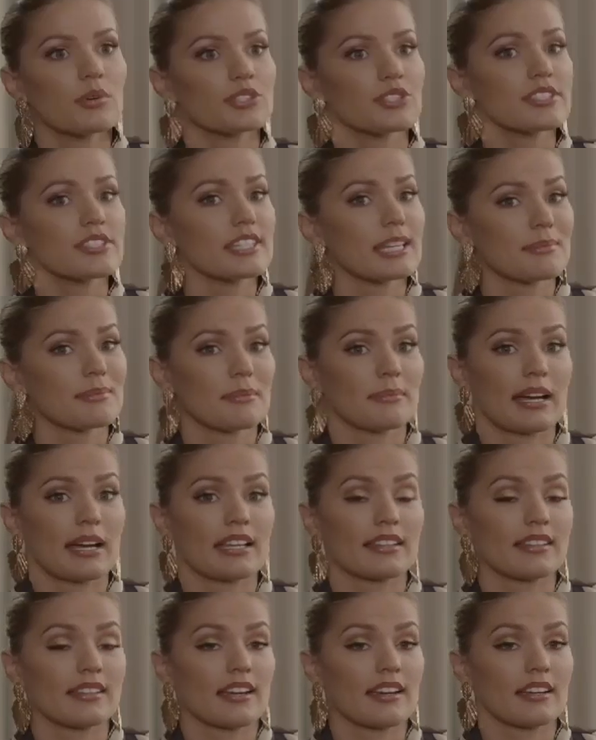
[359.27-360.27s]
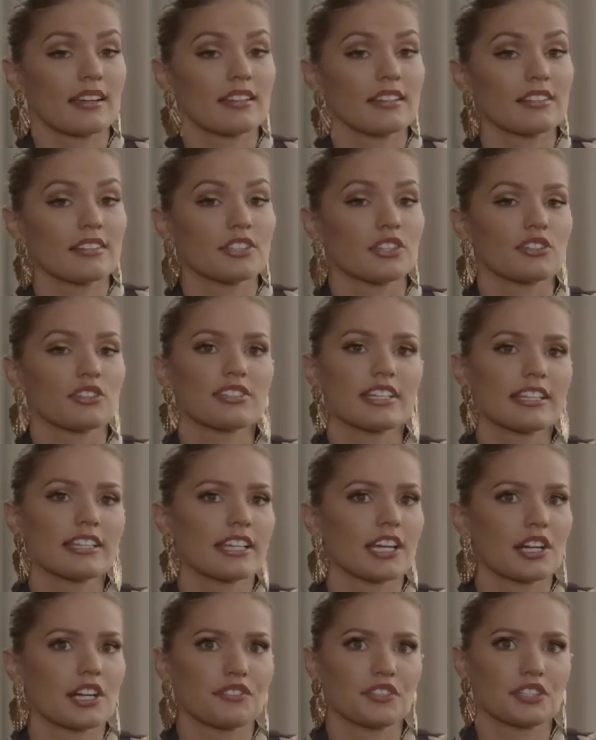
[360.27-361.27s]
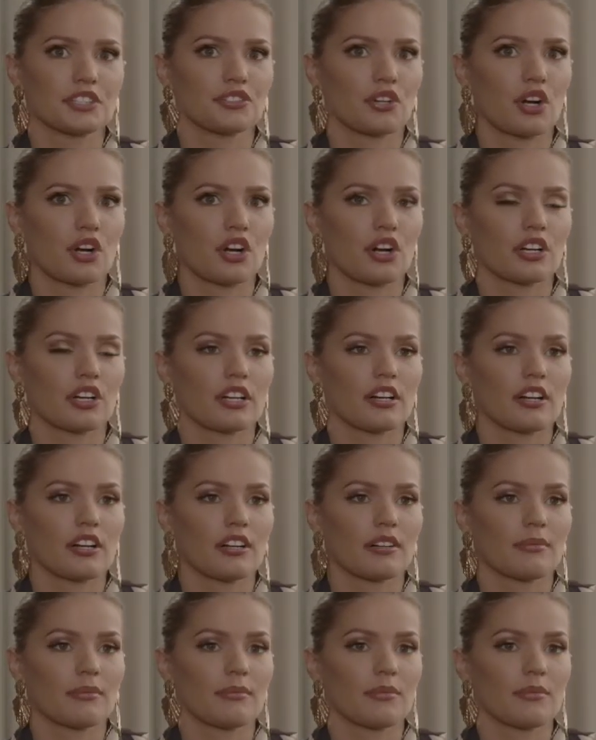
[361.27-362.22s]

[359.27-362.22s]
Well, just keep in mind that, you know, take care of your dog